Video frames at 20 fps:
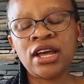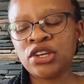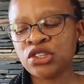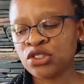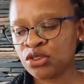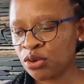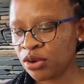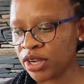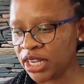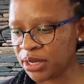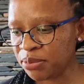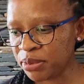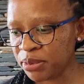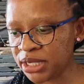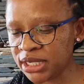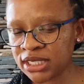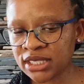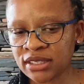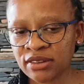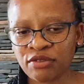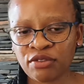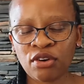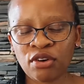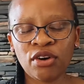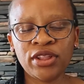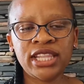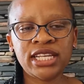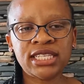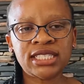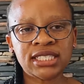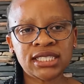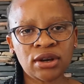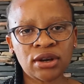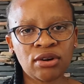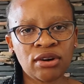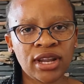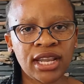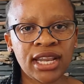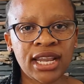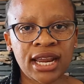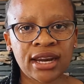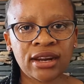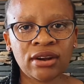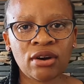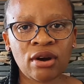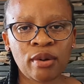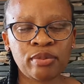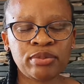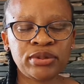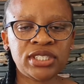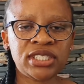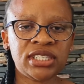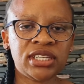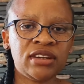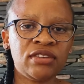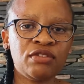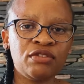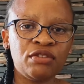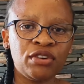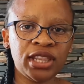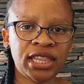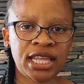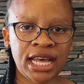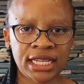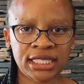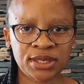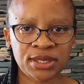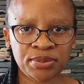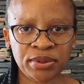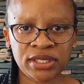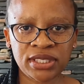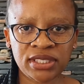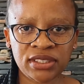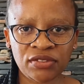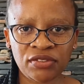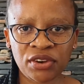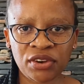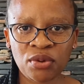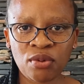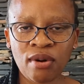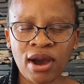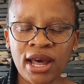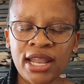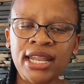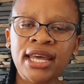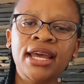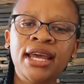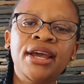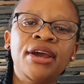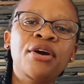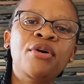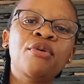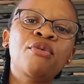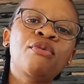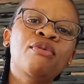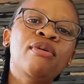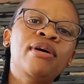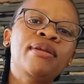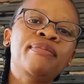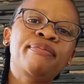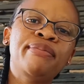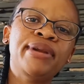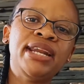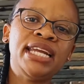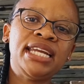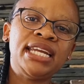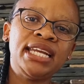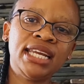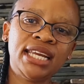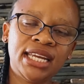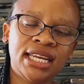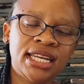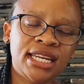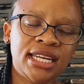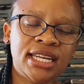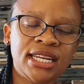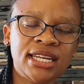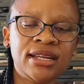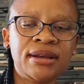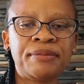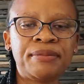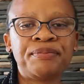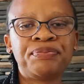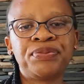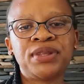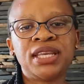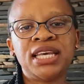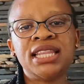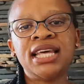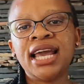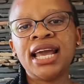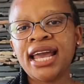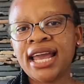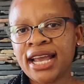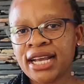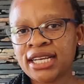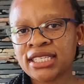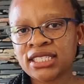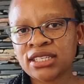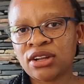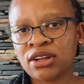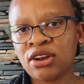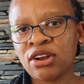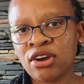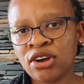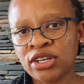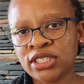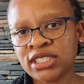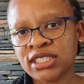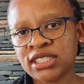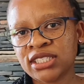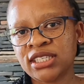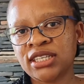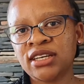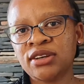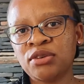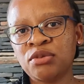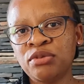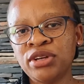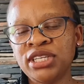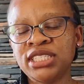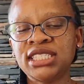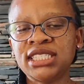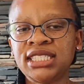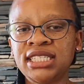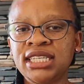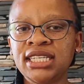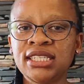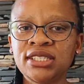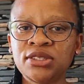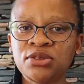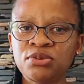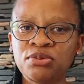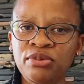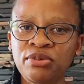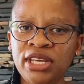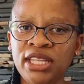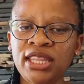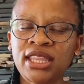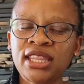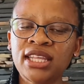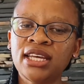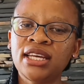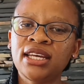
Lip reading: So it means on the secondary option for that specific one, we will bring in the X clause, which deals with